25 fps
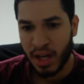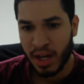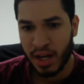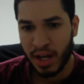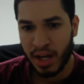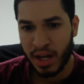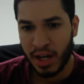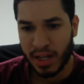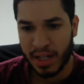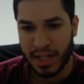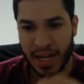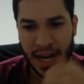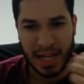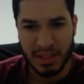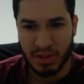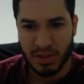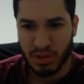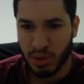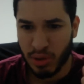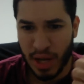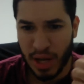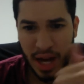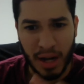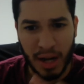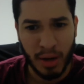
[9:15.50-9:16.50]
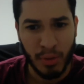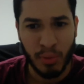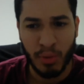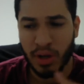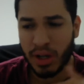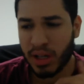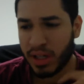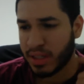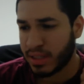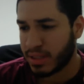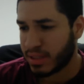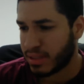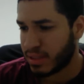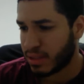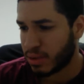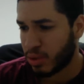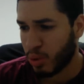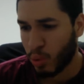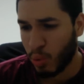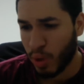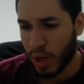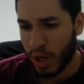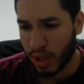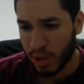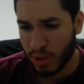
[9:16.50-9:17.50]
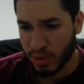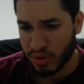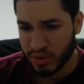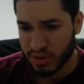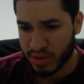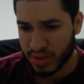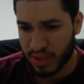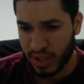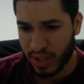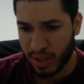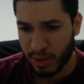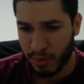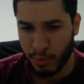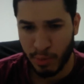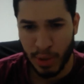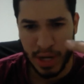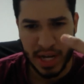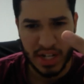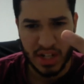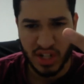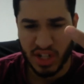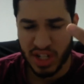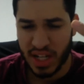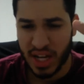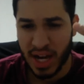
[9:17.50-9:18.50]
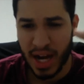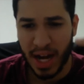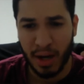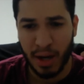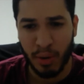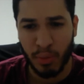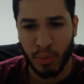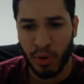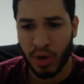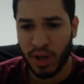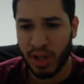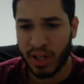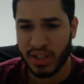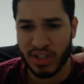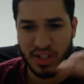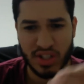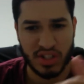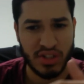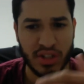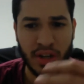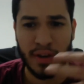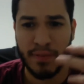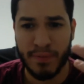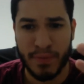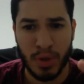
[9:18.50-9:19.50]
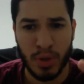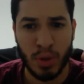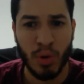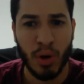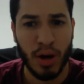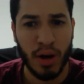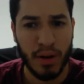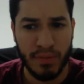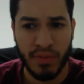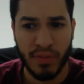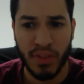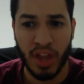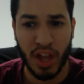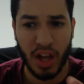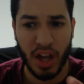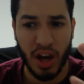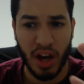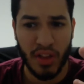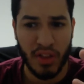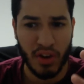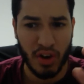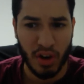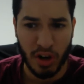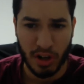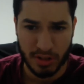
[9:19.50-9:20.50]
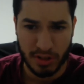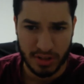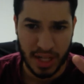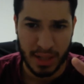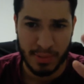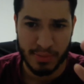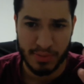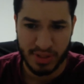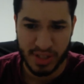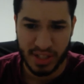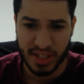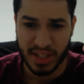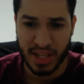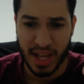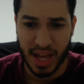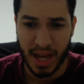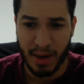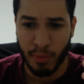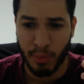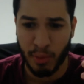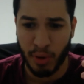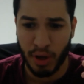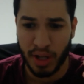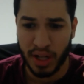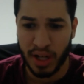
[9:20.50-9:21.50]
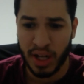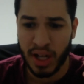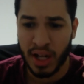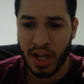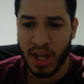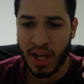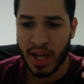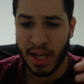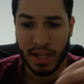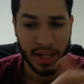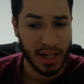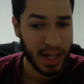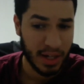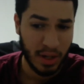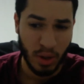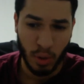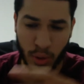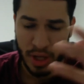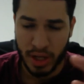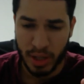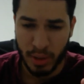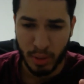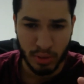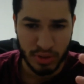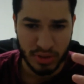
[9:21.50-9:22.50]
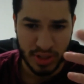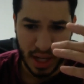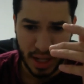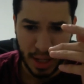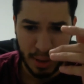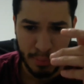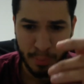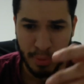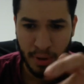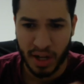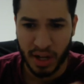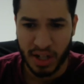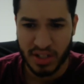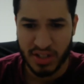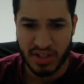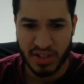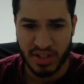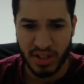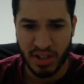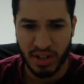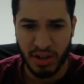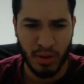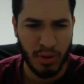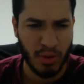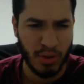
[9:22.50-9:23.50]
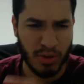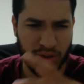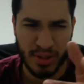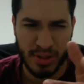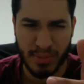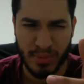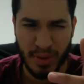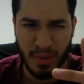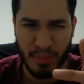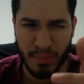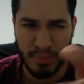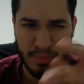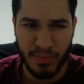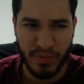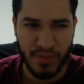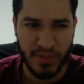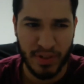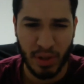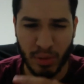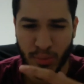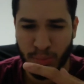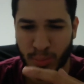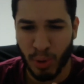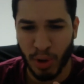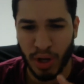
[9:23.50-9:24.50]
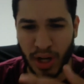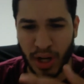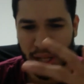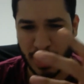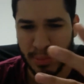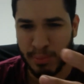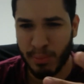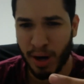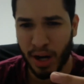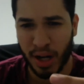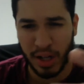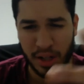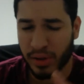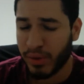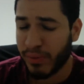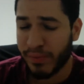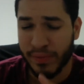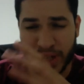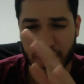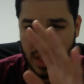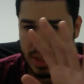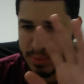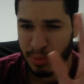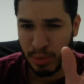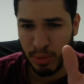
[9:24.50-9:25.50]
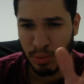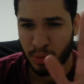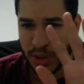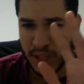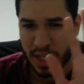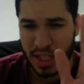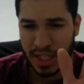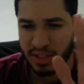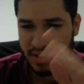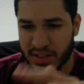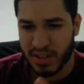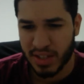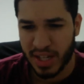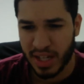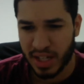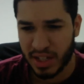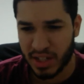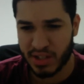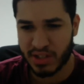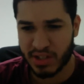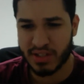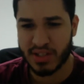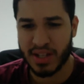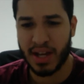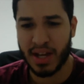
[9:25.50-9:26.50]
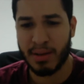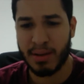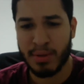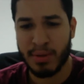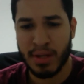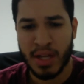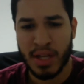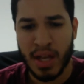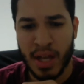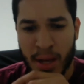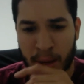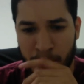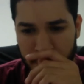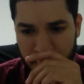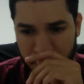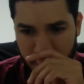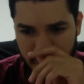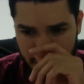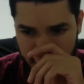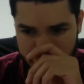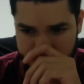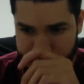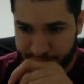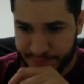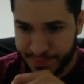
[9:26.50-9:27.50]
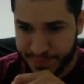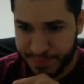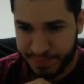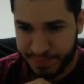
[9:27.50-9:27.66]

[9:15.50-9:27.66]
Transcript: Kaito got one. Who else? Reiji got one. Just a few of the other archetypes did get one. I know Heroes got a bunch, although some of them feel more like manga effects, but we'll get into that another time. But